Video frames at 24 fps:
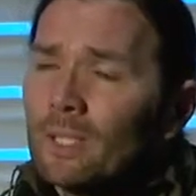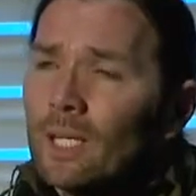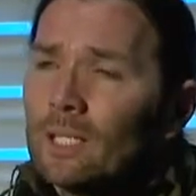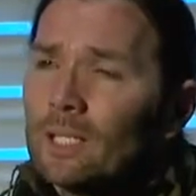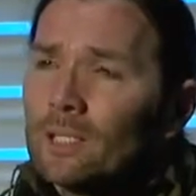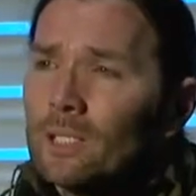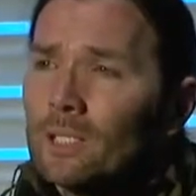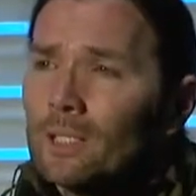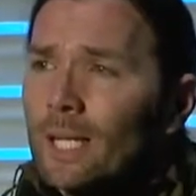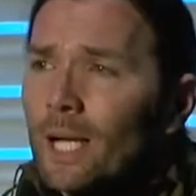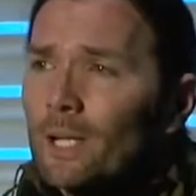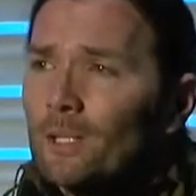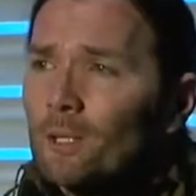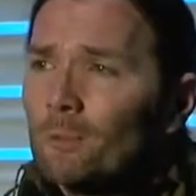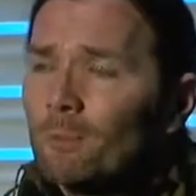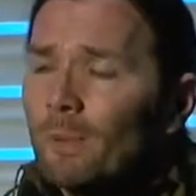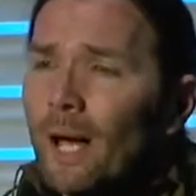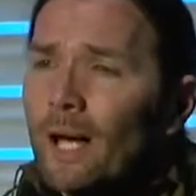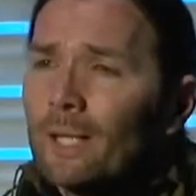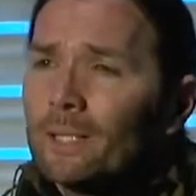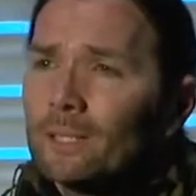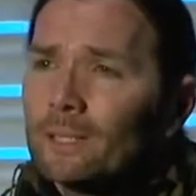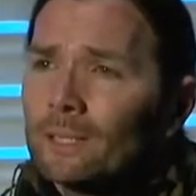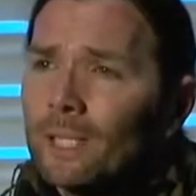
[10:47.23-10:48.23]
And as a
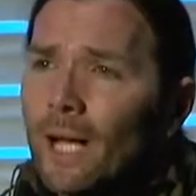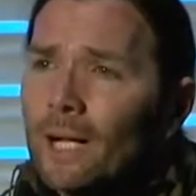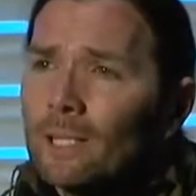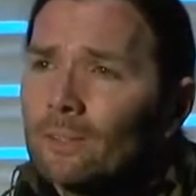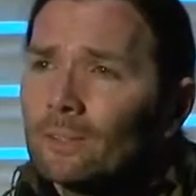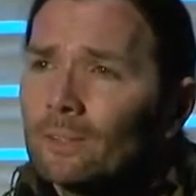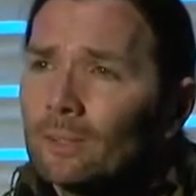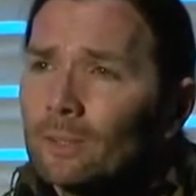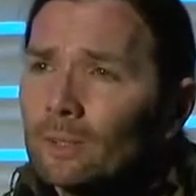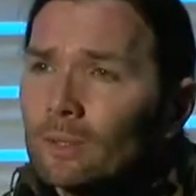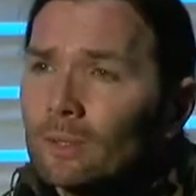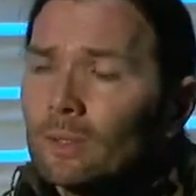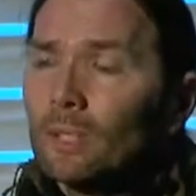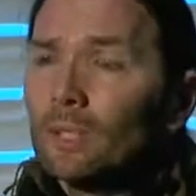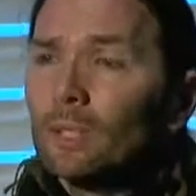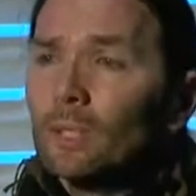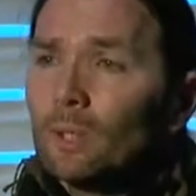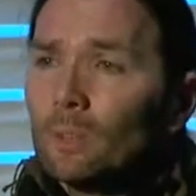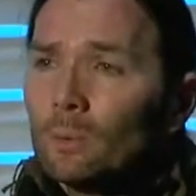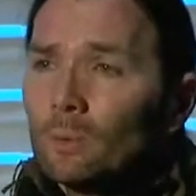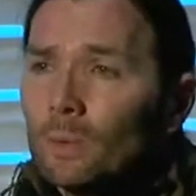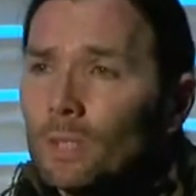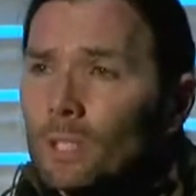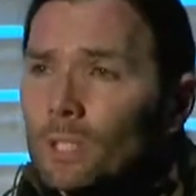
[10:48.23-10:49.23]
naturopathic doctor,
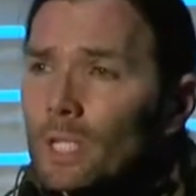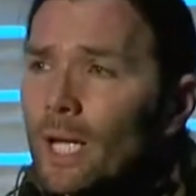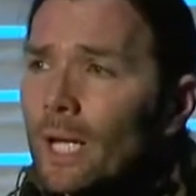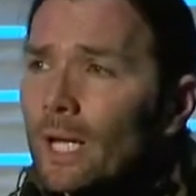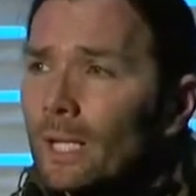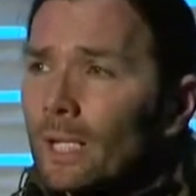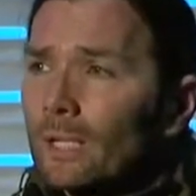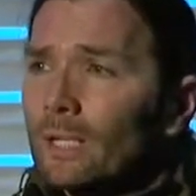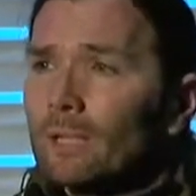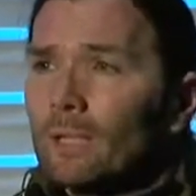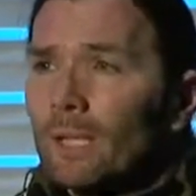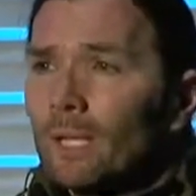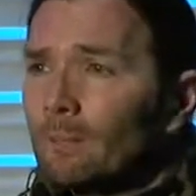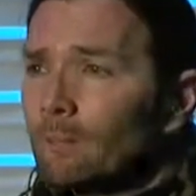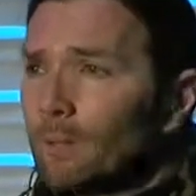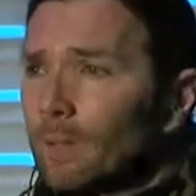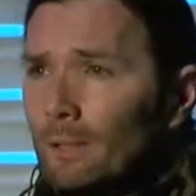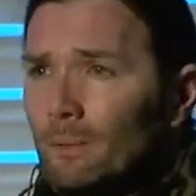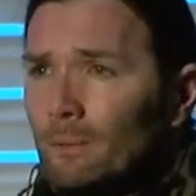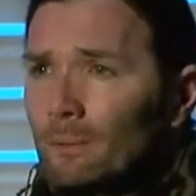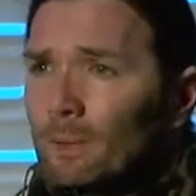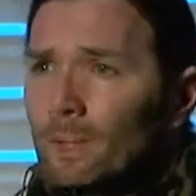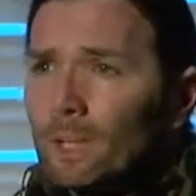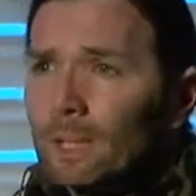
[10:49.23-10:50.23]
we check and
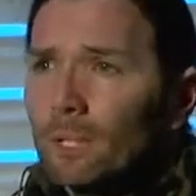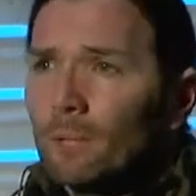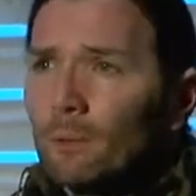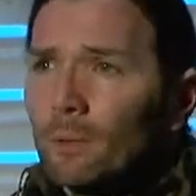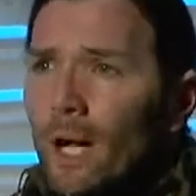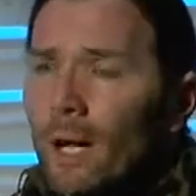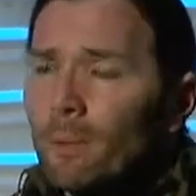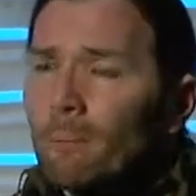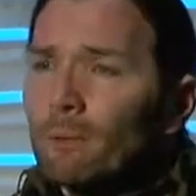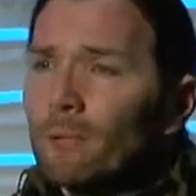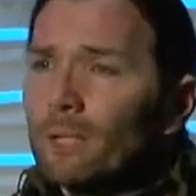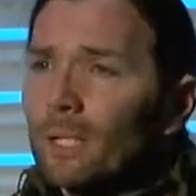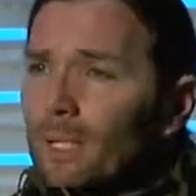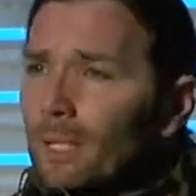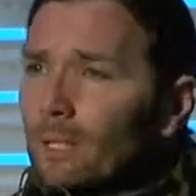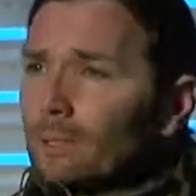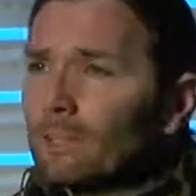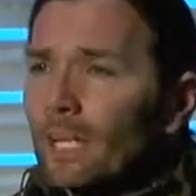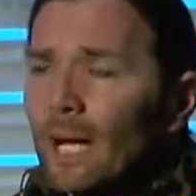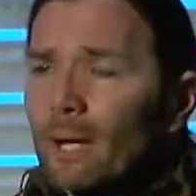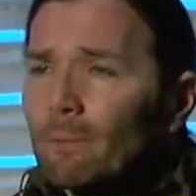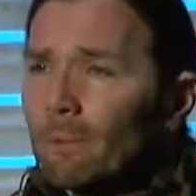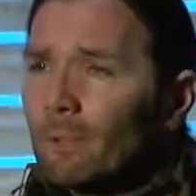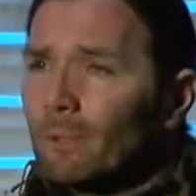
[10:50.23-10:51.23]
we cooperate and
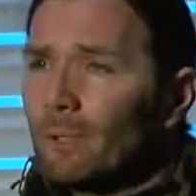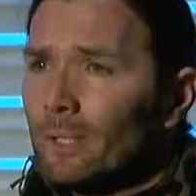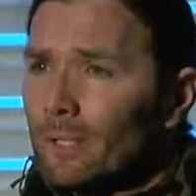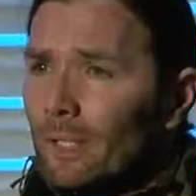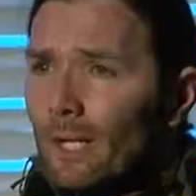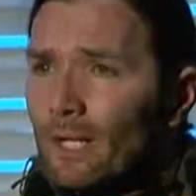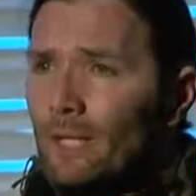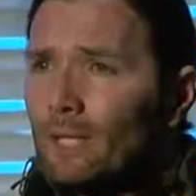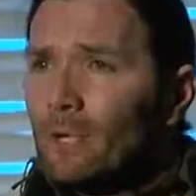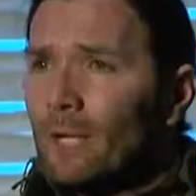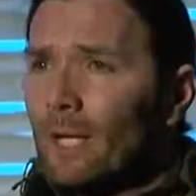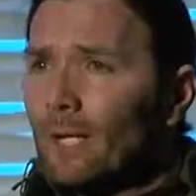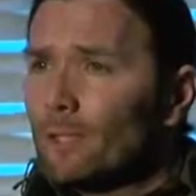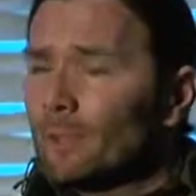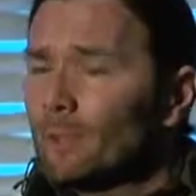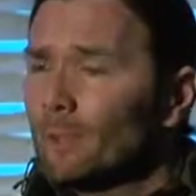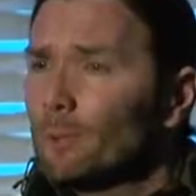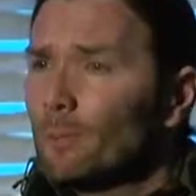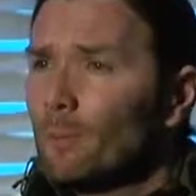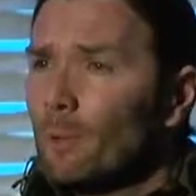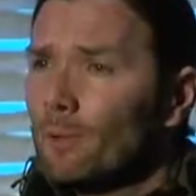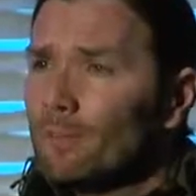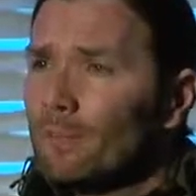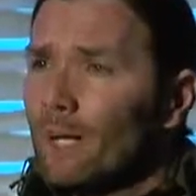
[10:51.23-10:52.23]
collaborate with other health
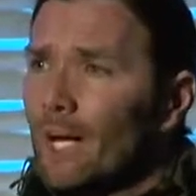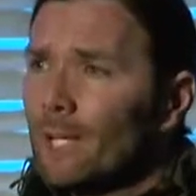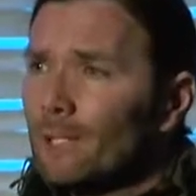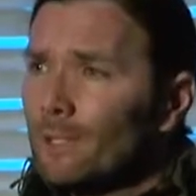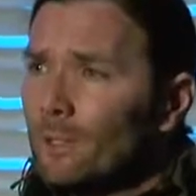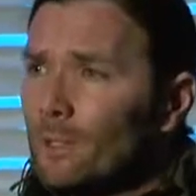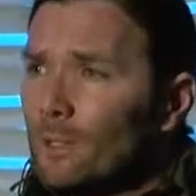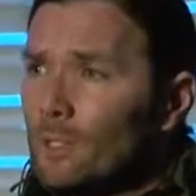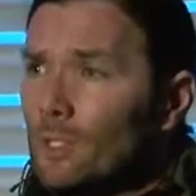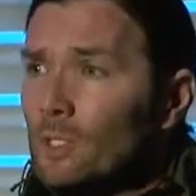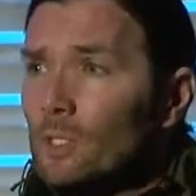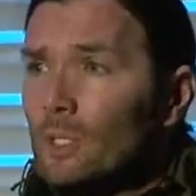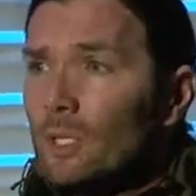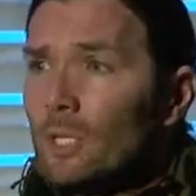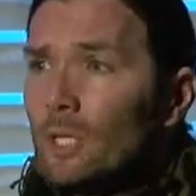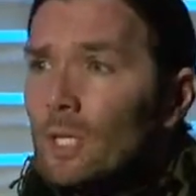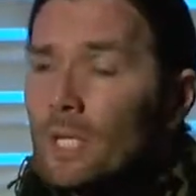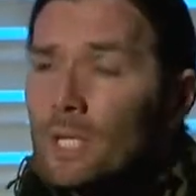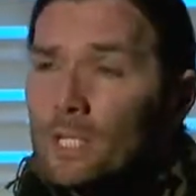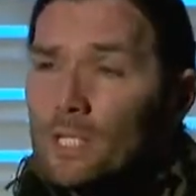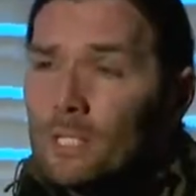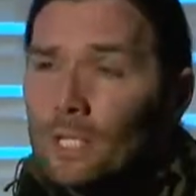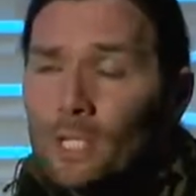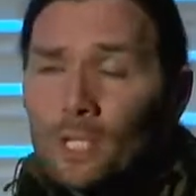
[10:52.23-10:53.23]
providers,
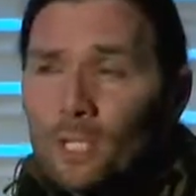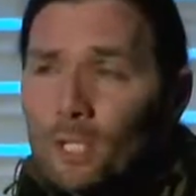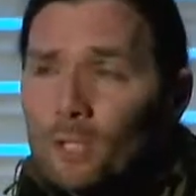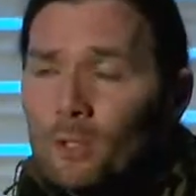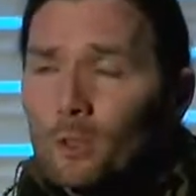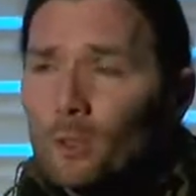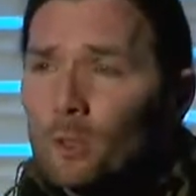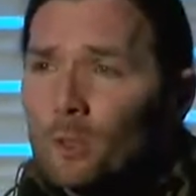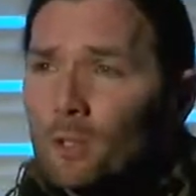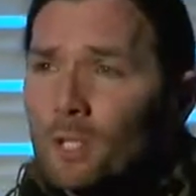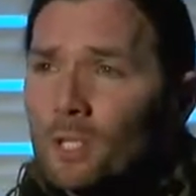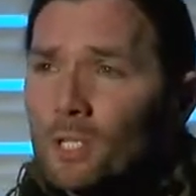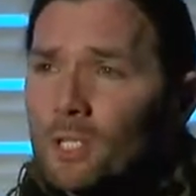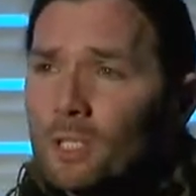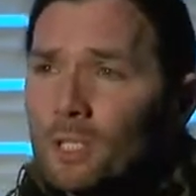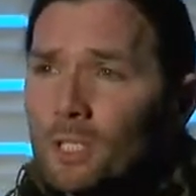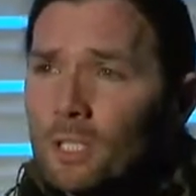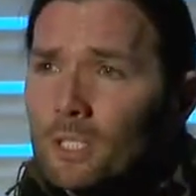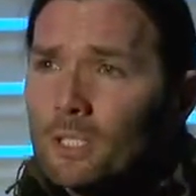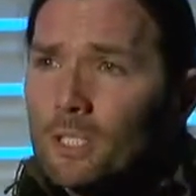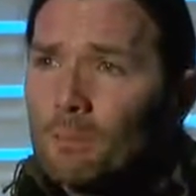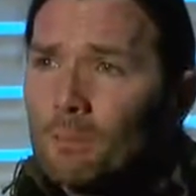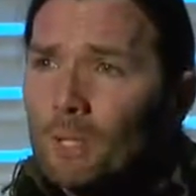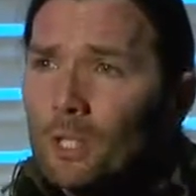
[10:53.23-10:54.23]
such as
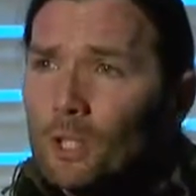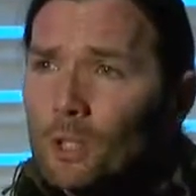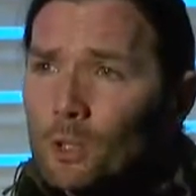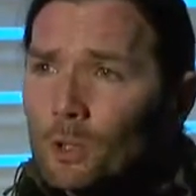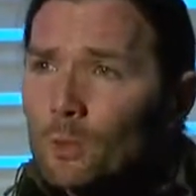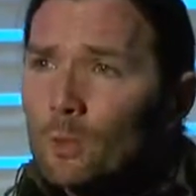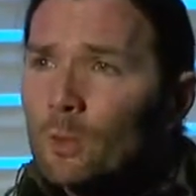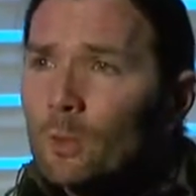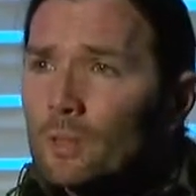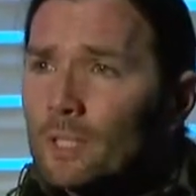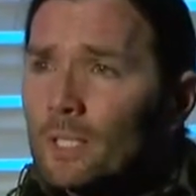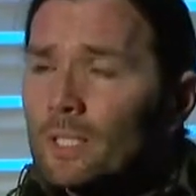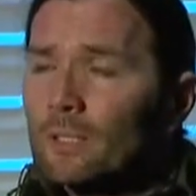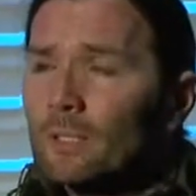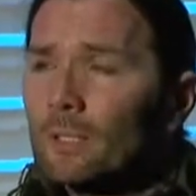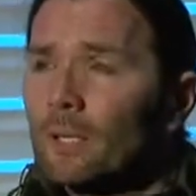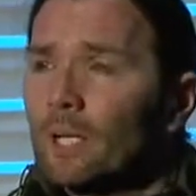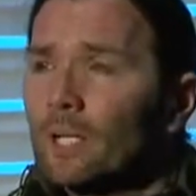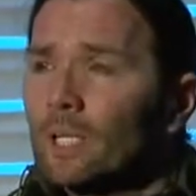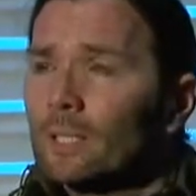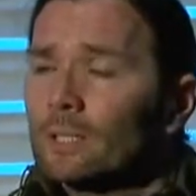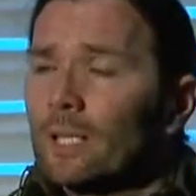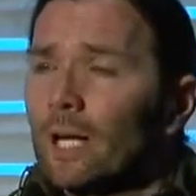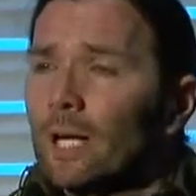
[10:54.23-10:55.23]
nutritionists, to make sure that
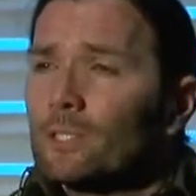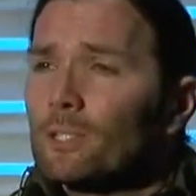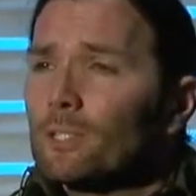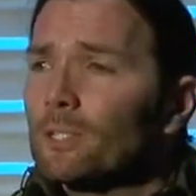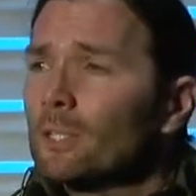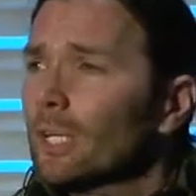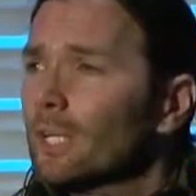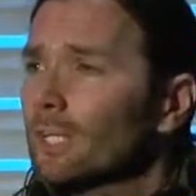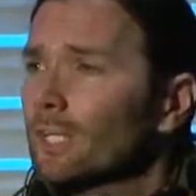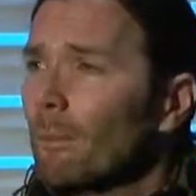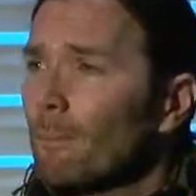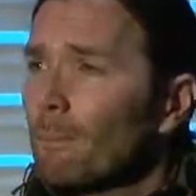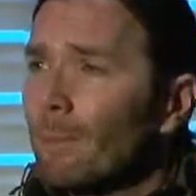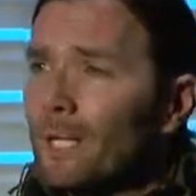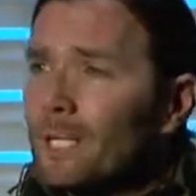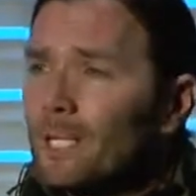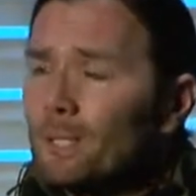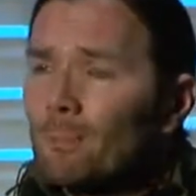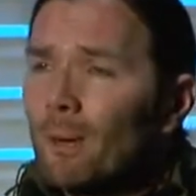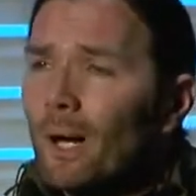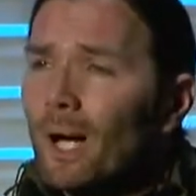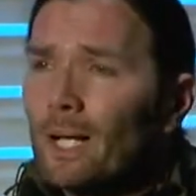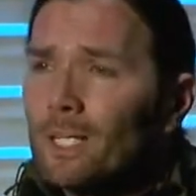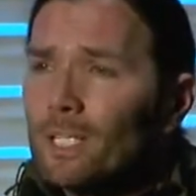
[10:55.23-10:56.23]
our clients are getting the
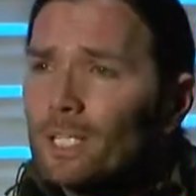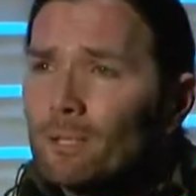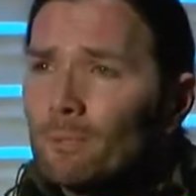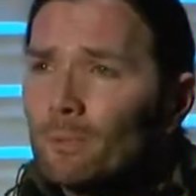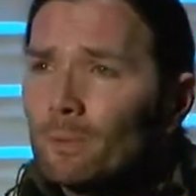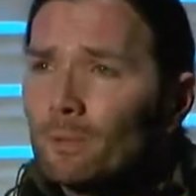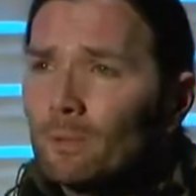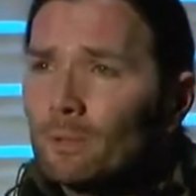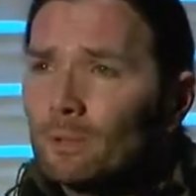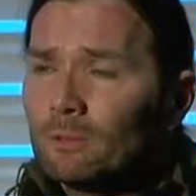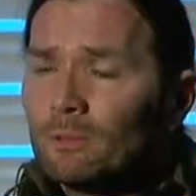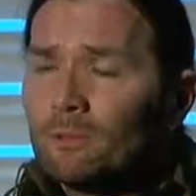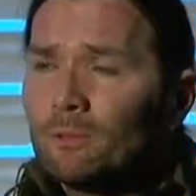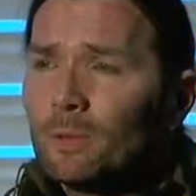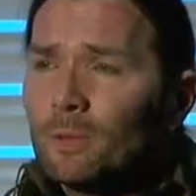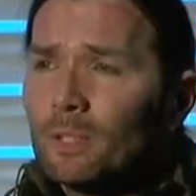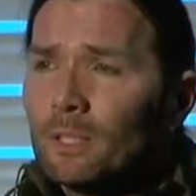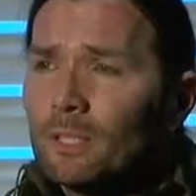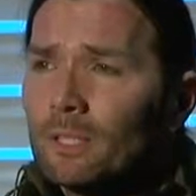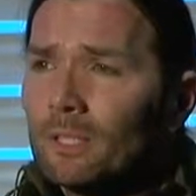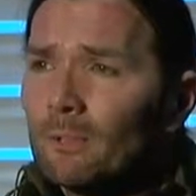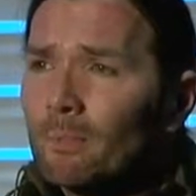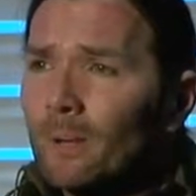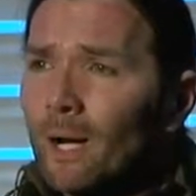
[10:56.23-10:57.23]
best possible food
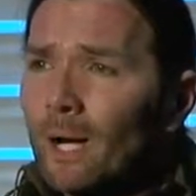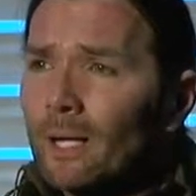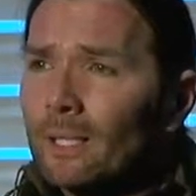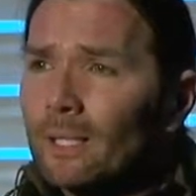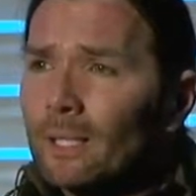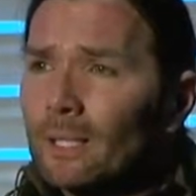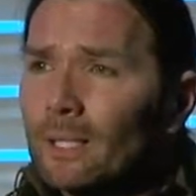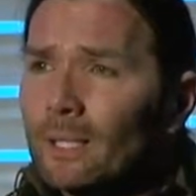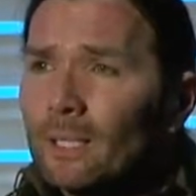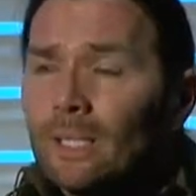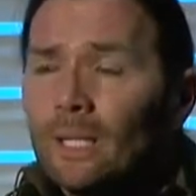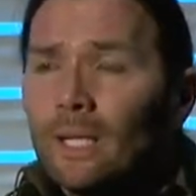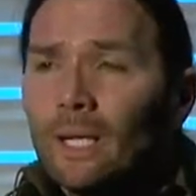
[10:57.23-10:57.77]
in their body.